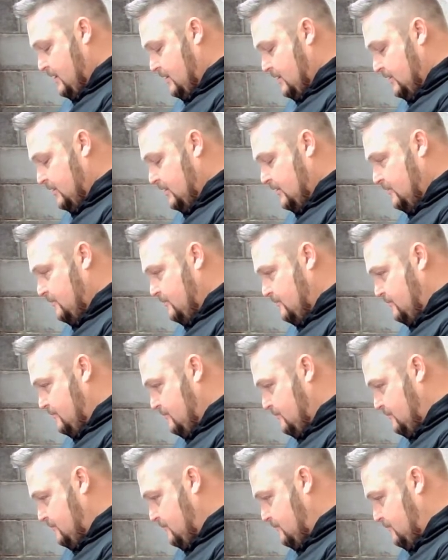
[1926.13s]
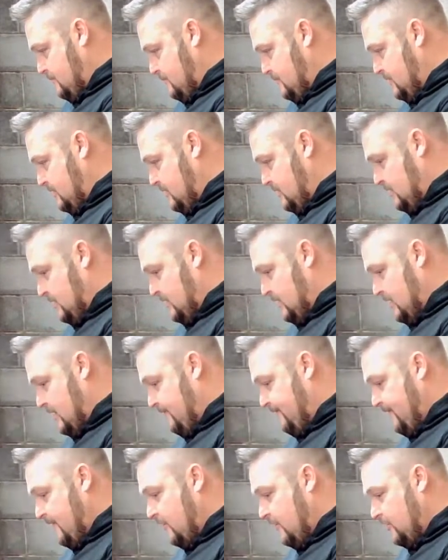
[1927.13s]
So
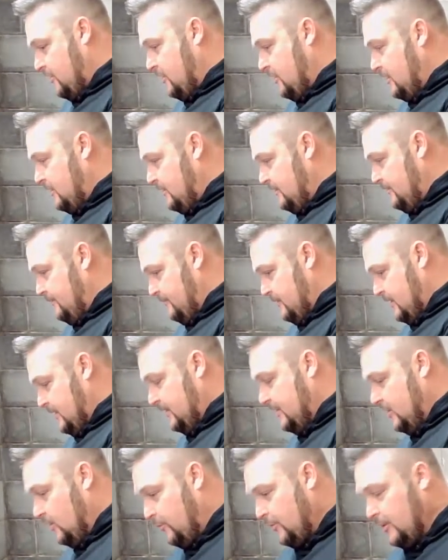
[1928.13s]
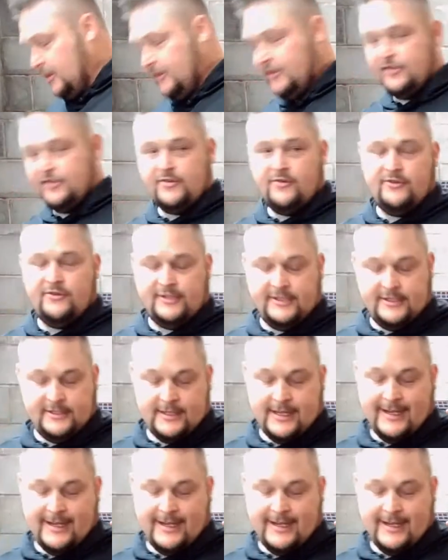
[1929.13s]
it felt good until putting the screws in it.